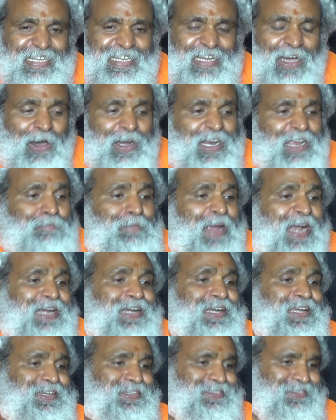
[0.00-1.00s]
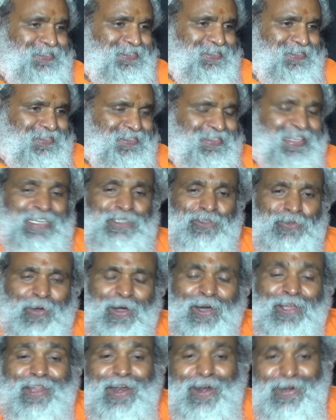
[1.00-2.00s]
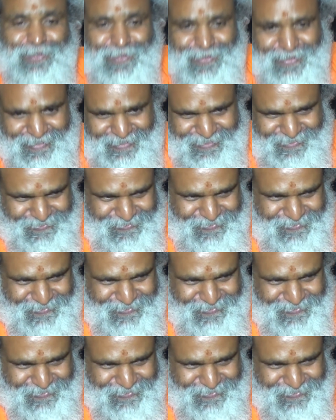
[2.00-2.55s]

on a bend. There is no other alternative.